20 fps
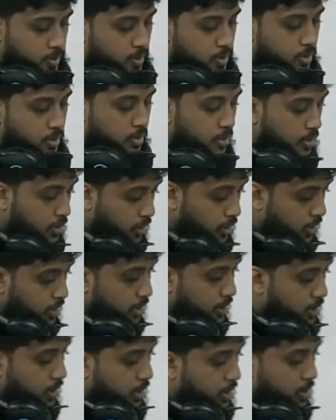Okay, the
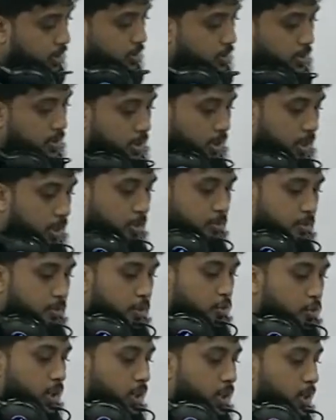length of a side of the
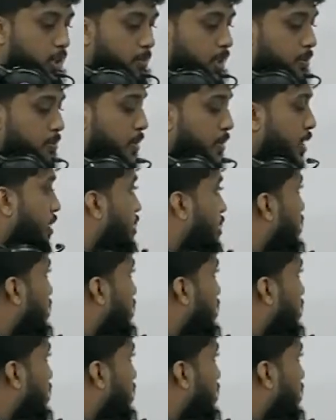square lamina B